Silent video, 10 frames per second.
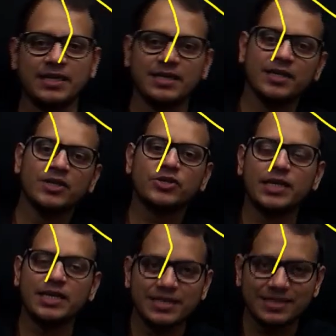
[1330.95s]
So it
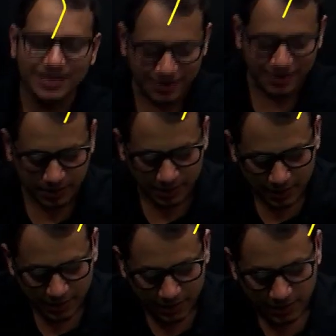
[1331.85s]
is a
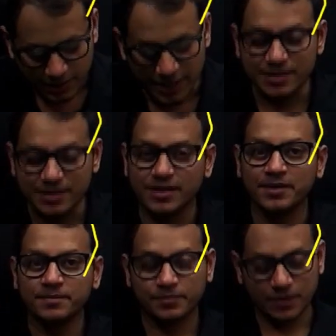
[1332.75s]

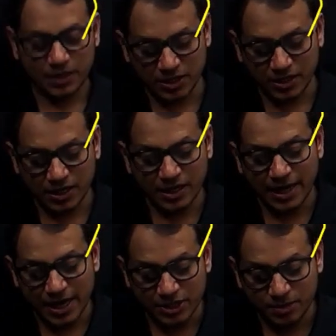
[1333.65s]
Kishan Ganga
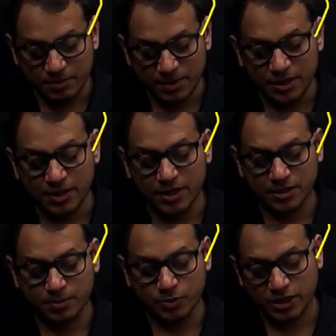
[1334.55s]
HEP is a
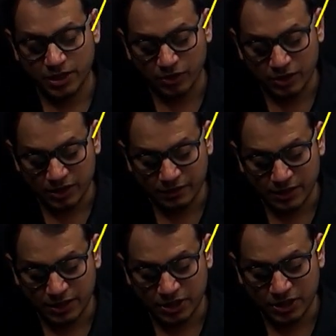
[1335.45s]
project on river
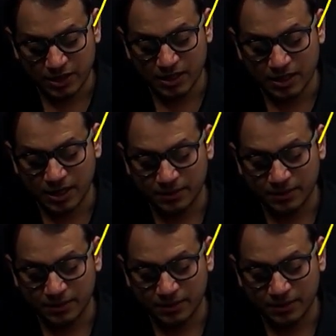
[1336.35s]
Kishan Ganga